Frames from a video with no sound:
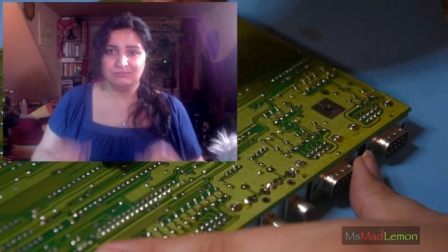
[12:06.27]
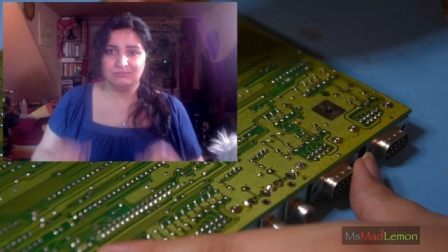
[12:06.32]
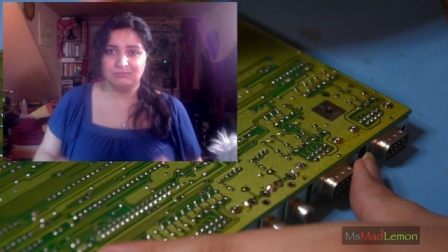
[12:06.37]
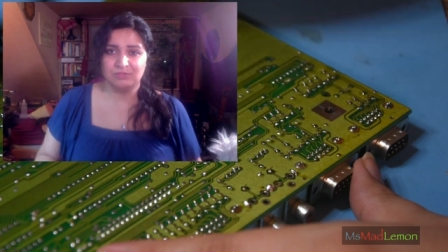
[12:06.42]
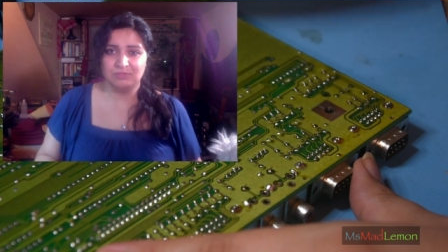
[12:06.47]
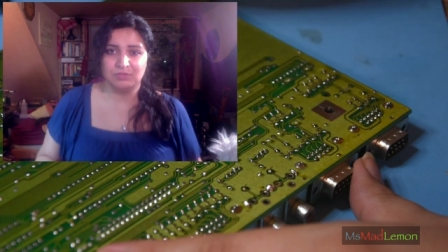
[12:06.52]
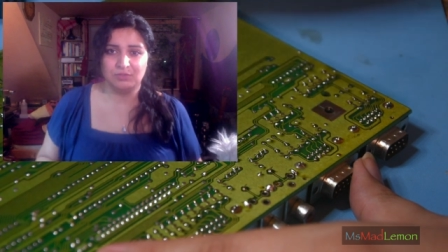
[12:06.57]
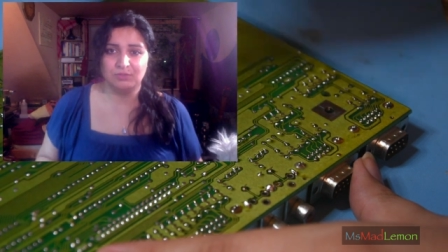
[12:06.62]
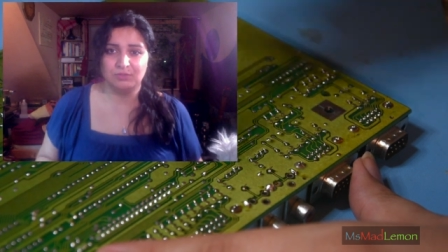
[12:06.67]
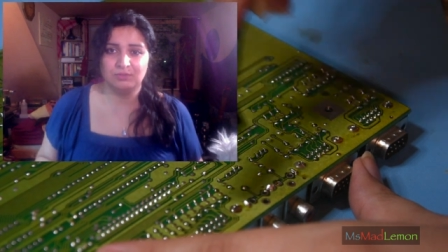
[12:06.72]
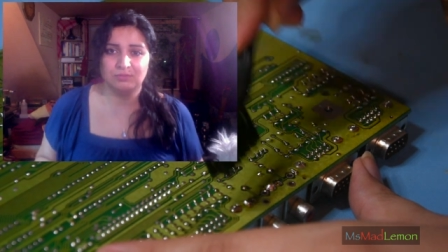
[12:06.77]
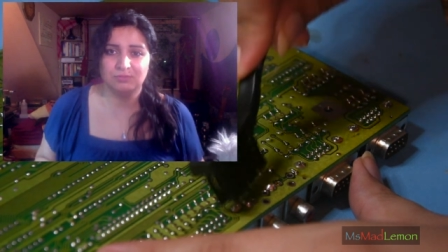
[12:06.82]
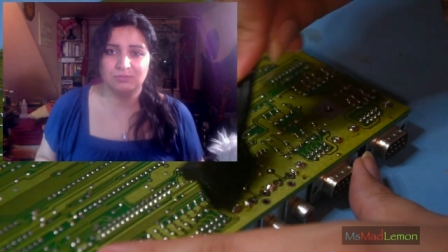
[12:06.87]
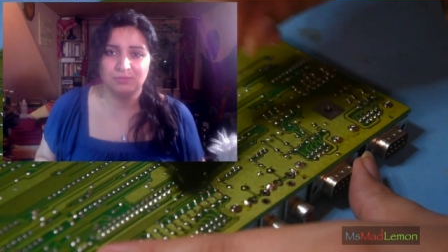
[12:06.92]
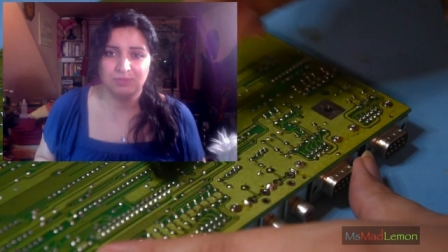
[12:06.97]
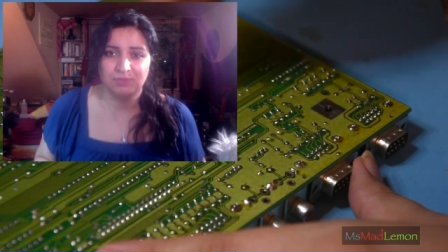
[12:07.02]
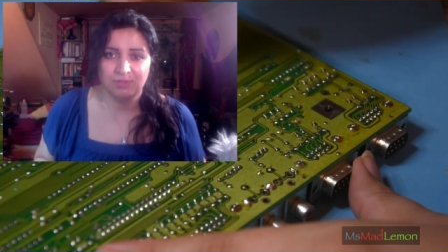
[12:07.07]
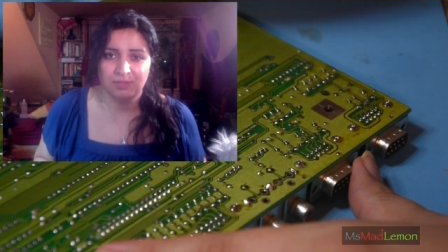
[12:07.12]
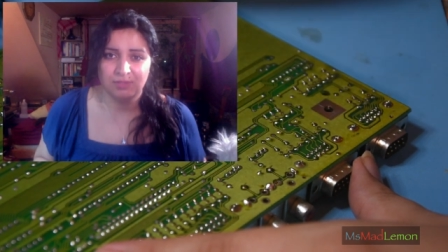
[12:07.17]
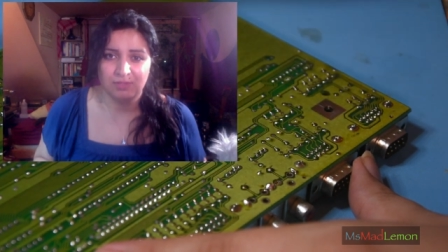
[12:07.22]
You know,
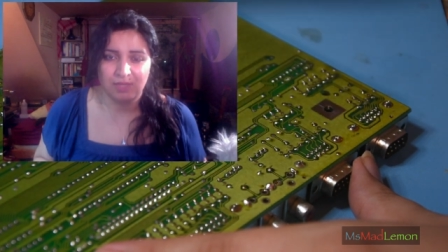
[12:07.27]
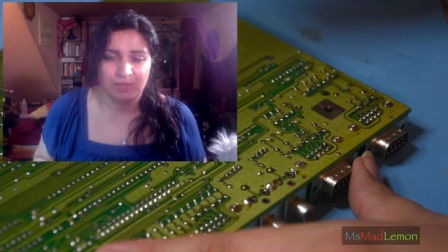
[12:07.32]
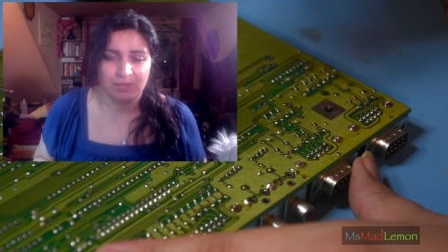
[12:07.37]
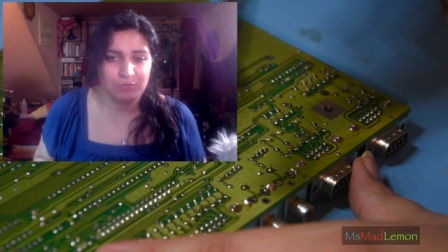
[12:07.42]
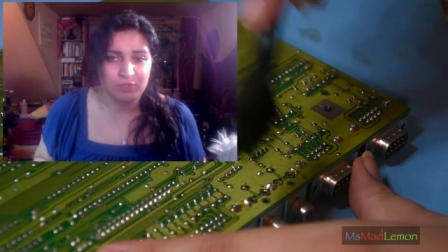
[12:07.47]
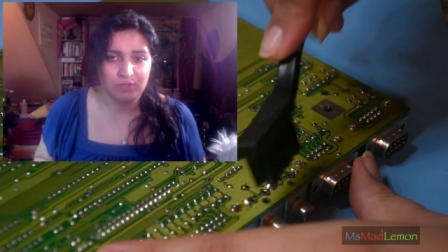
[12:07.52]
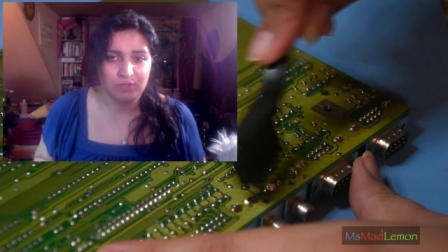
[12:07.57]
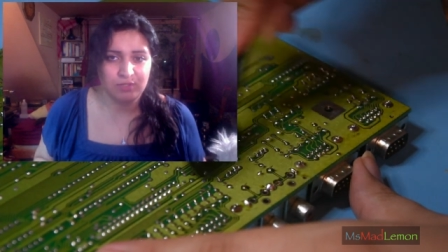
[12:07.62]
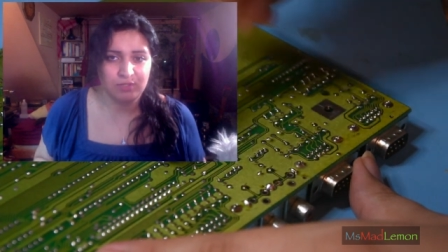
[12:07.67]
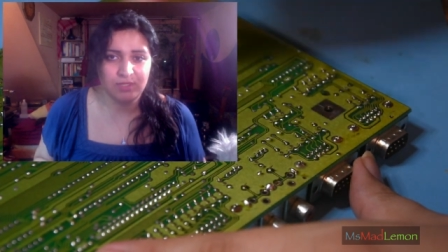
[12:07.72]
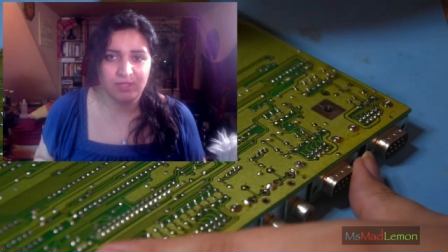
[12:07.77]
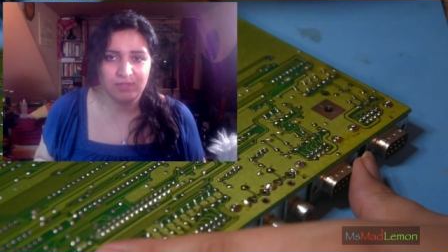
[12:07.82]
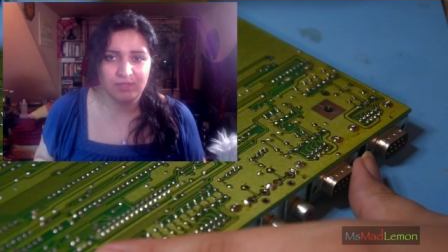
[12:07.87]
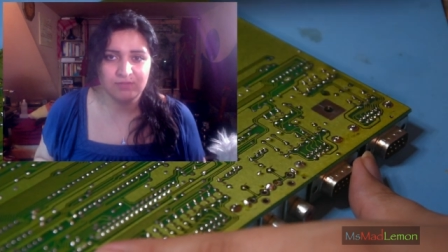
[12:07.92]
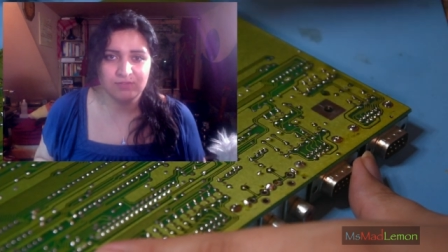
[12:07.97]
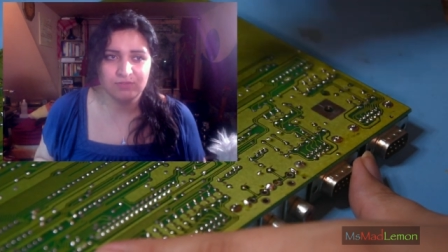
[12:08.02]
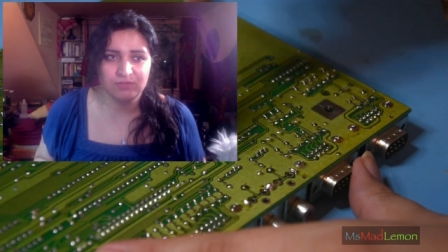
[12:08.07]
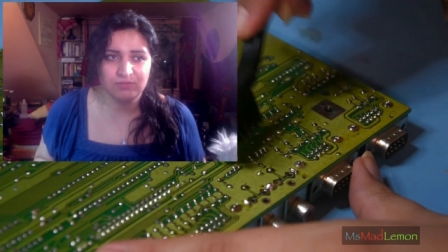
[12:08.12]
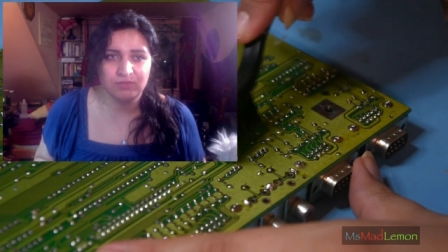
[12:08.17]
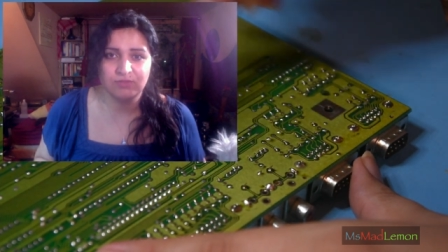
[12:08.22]
I'm not
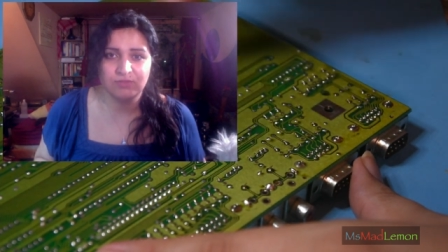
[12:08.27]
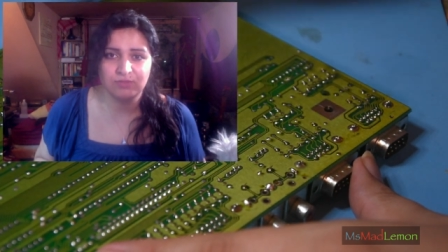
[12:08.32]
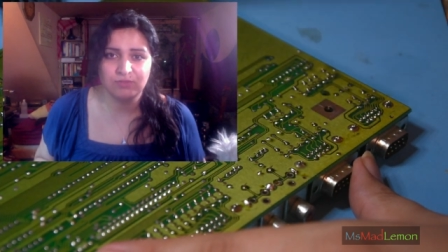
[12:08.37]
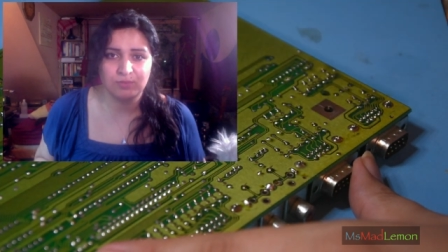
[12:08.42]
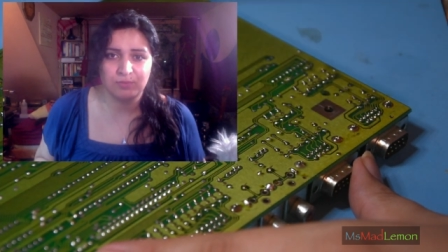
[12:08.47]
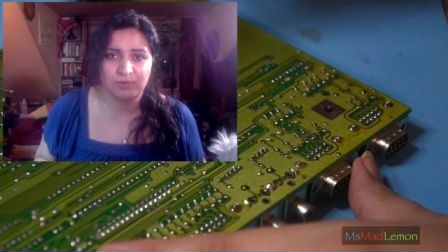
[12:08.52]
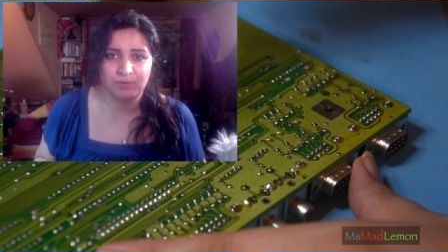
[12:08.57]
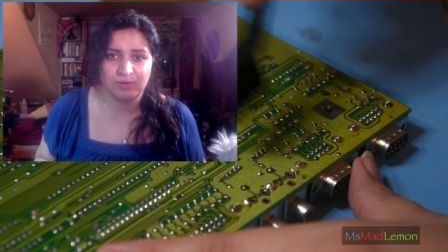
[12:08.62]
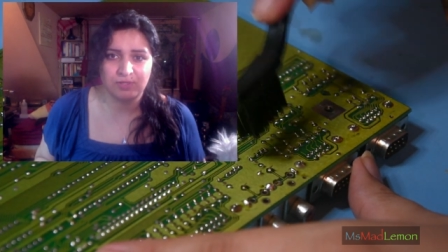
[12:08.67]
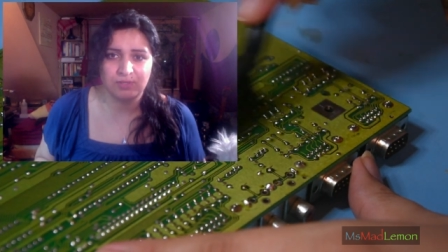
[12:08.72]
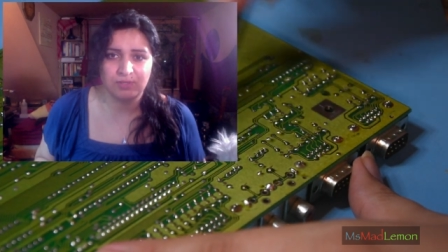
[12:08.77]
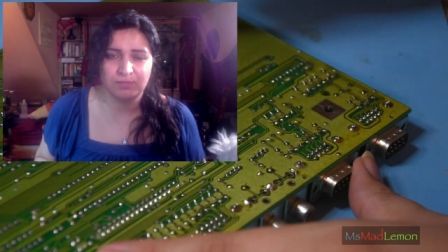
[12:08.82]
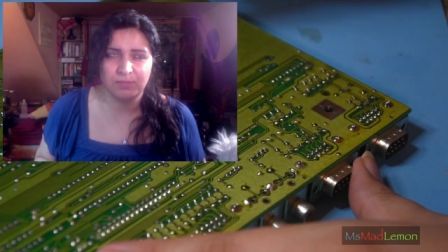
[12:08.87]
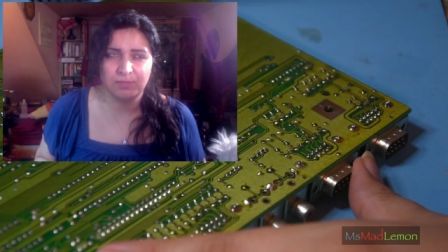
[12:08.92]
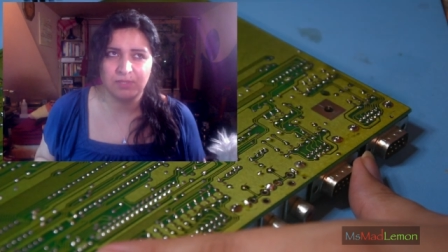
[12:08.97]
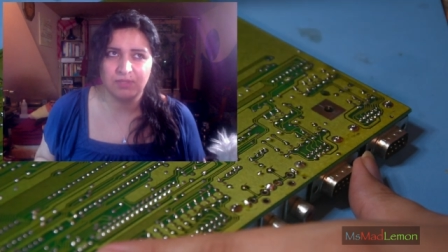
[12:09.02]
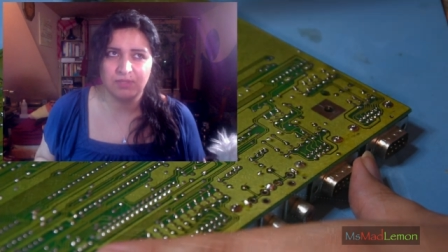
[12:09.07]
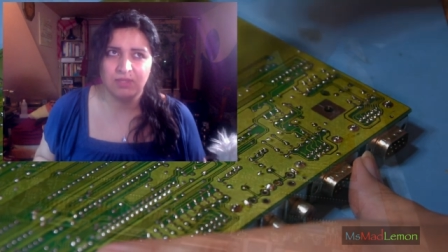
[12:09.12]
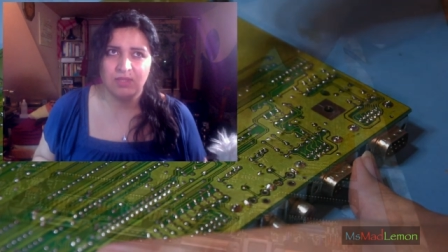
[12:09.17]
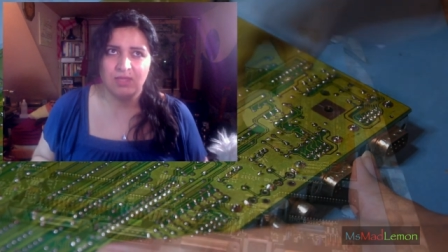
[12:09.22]
against retrobriting, but